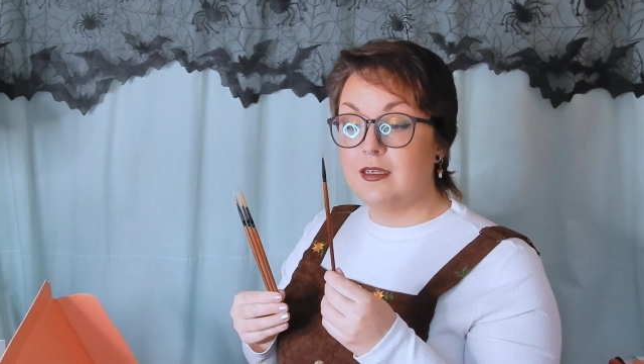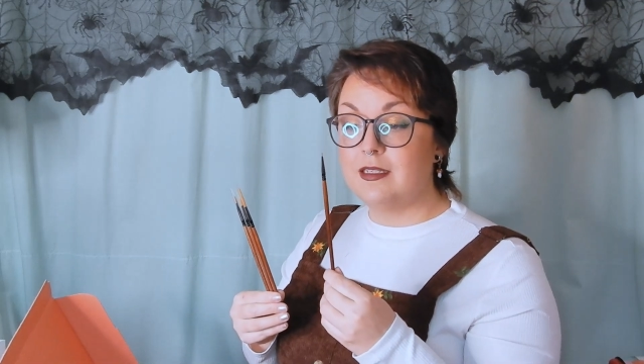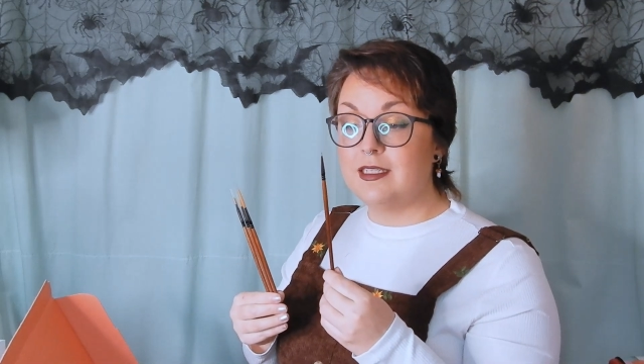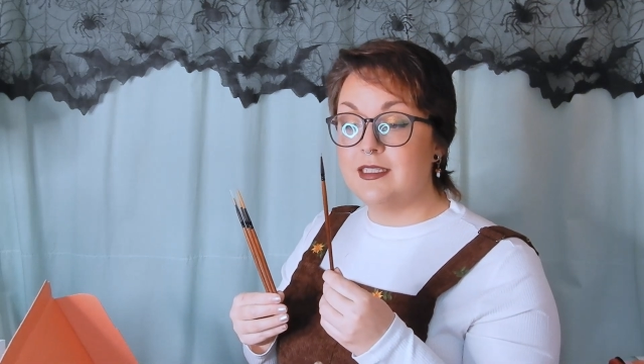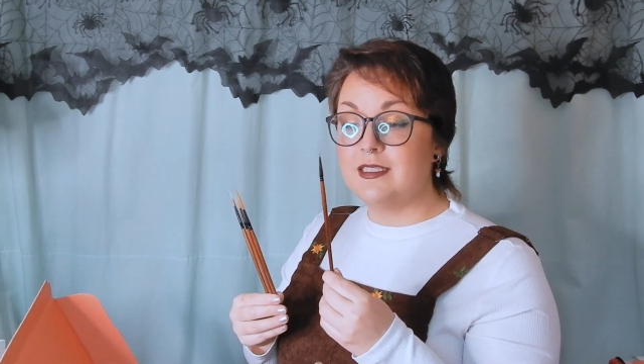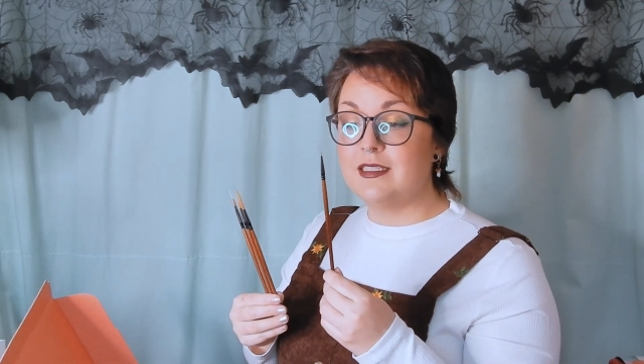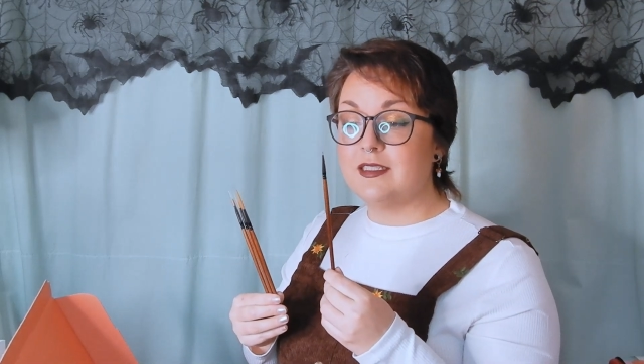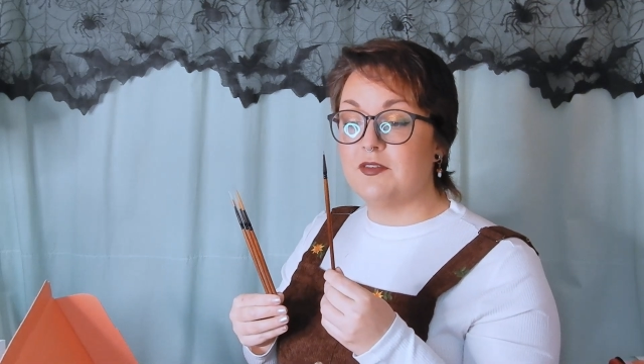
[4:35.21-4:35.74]

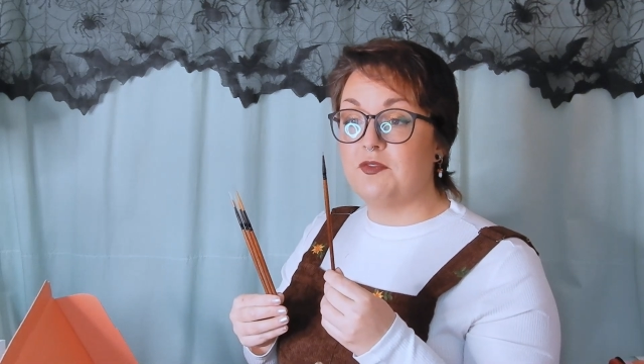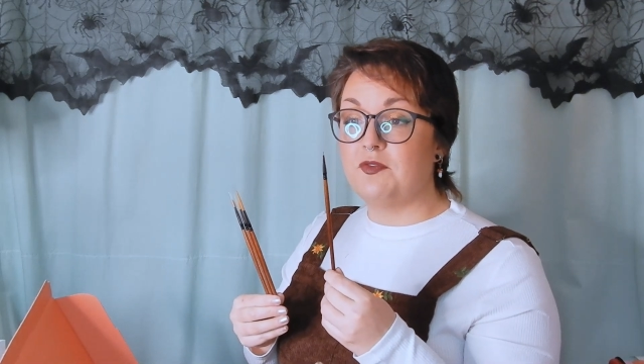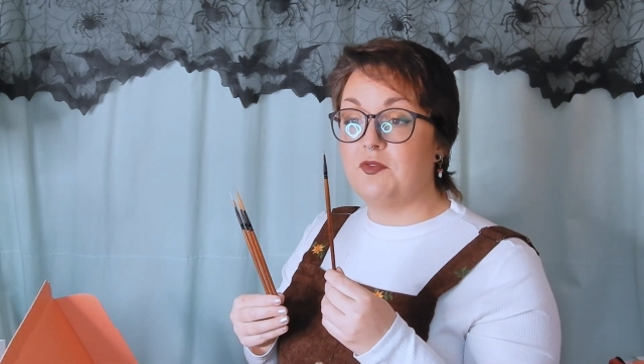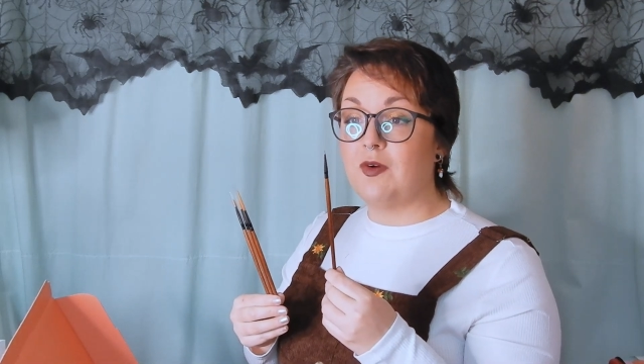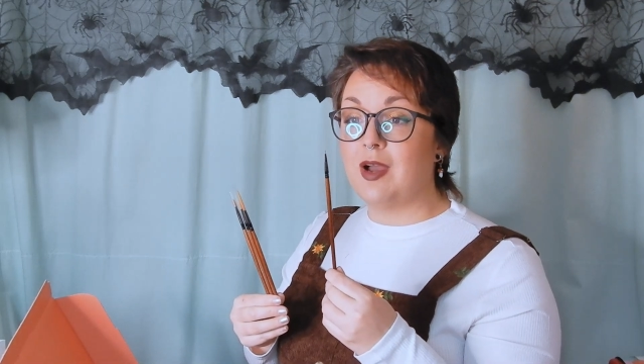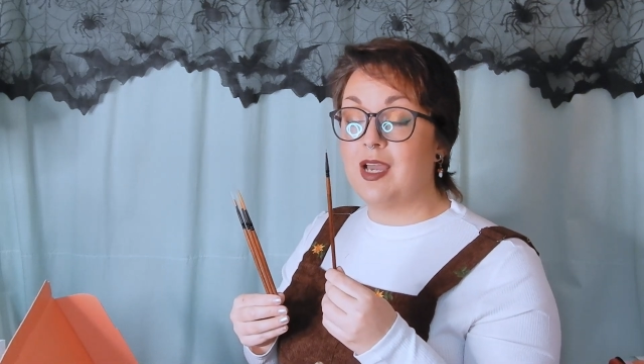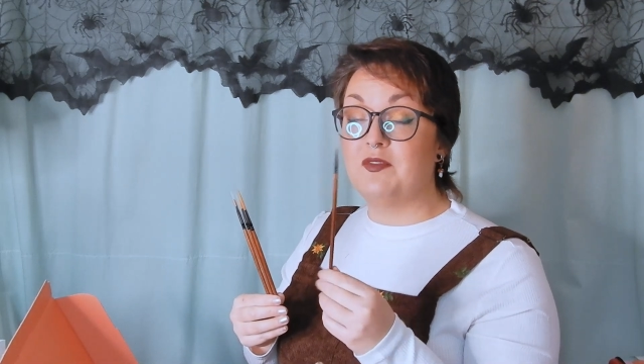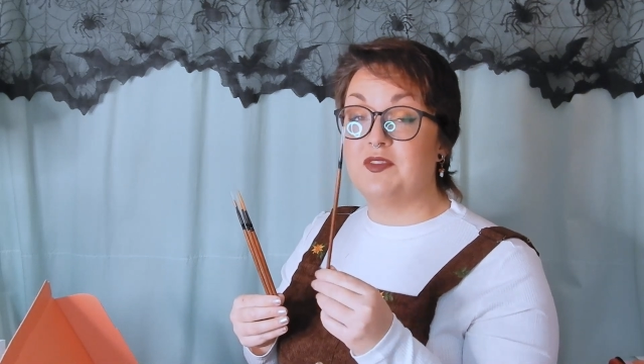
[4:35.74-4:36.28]
This is a
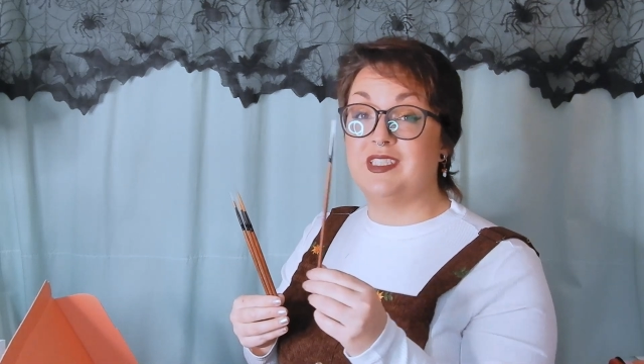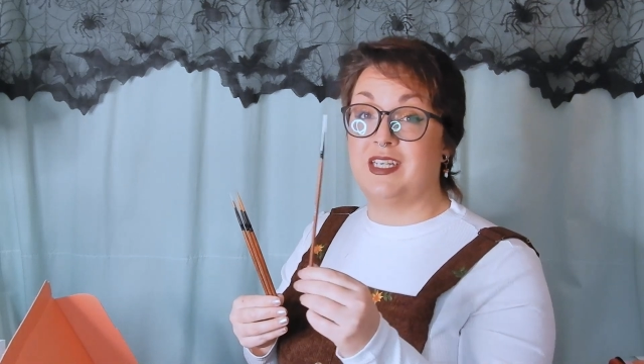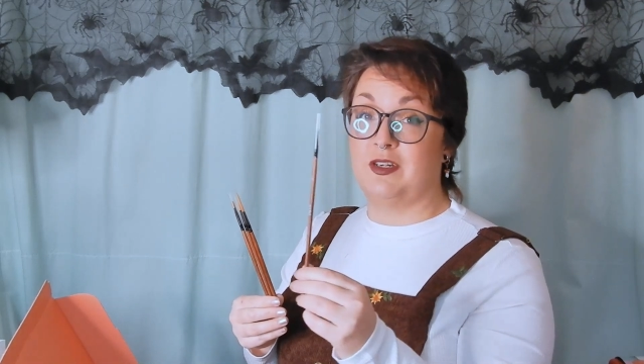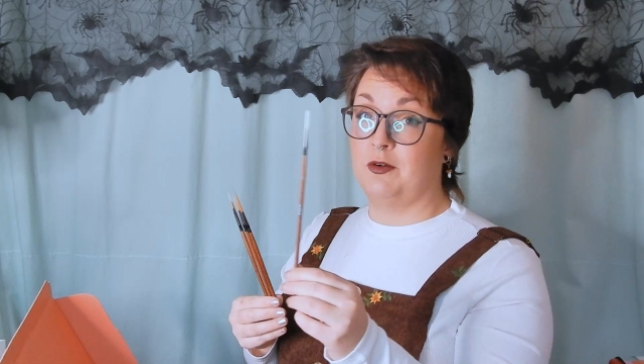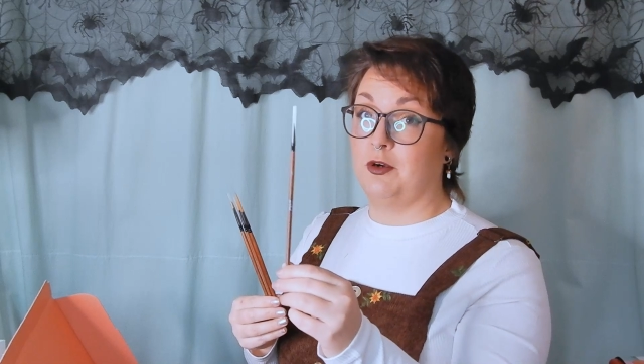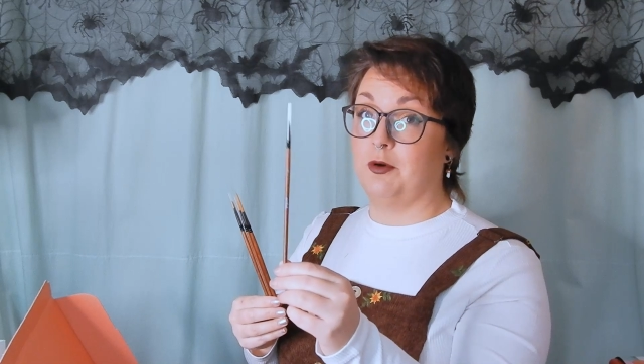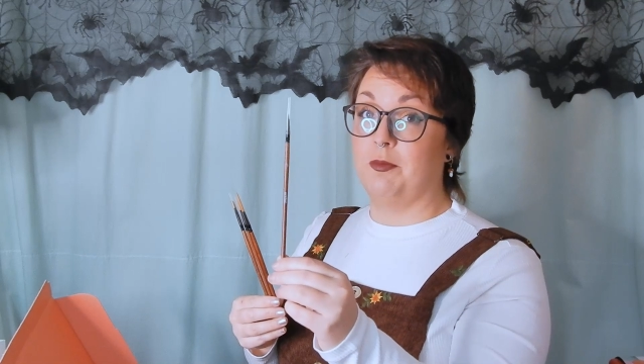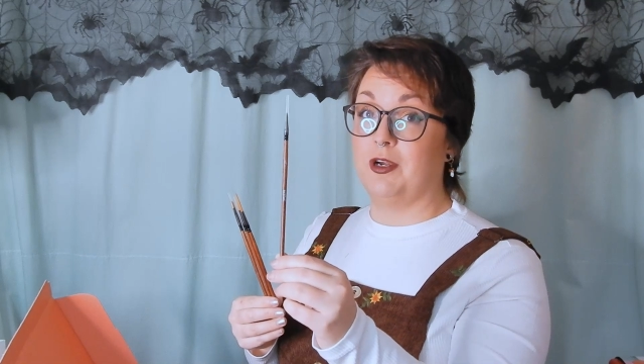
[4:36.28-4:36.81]

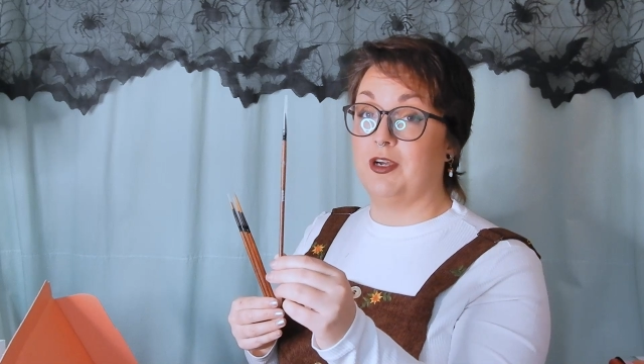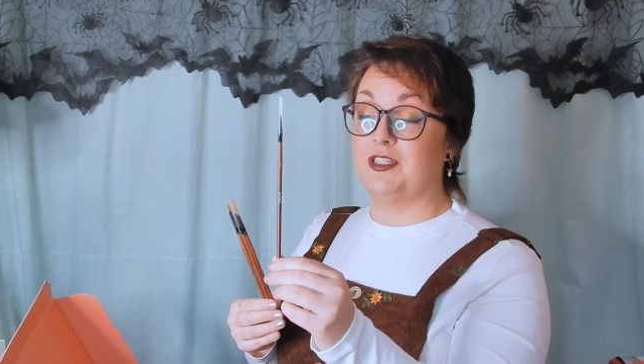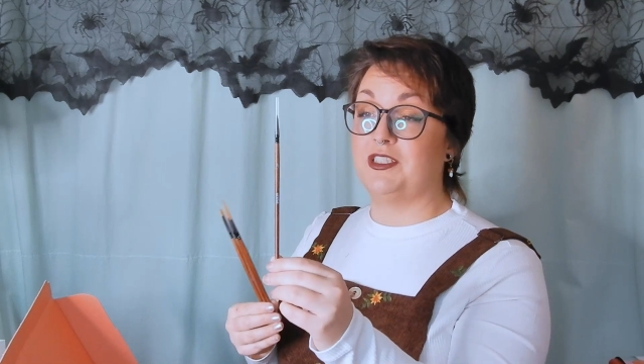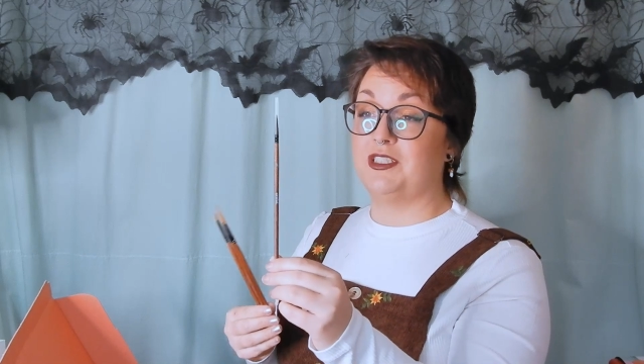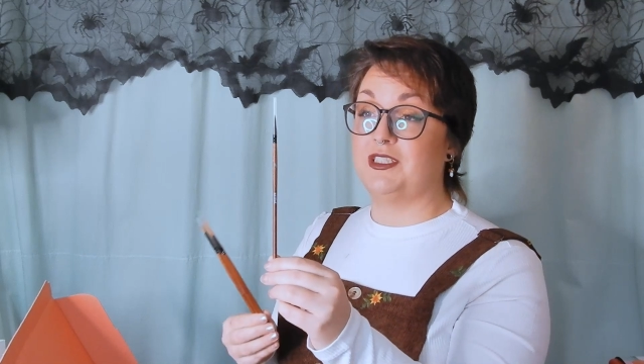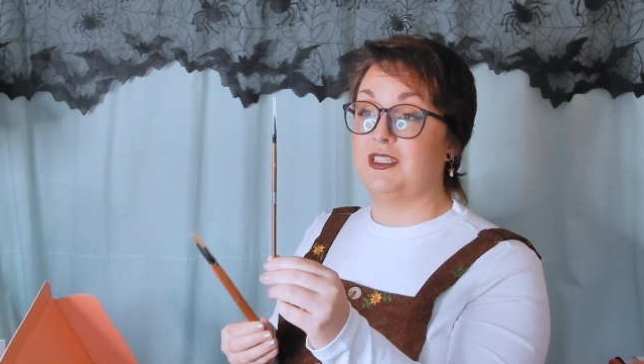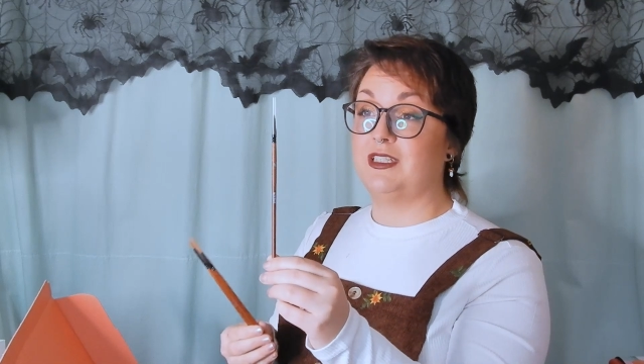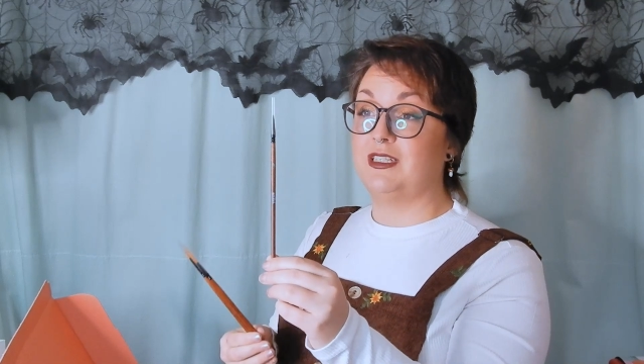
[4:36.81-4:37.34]
5-0
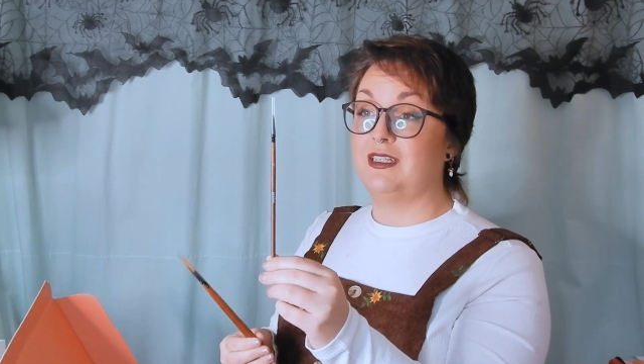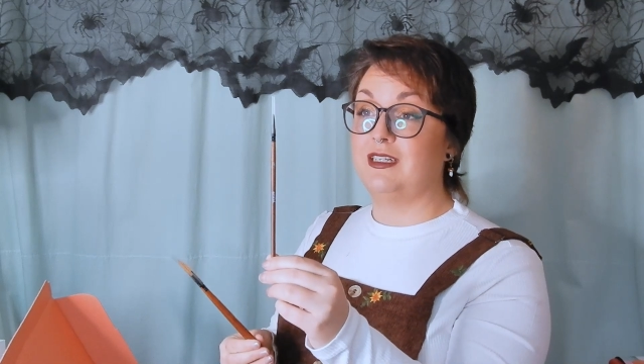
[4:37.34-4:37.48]
brush.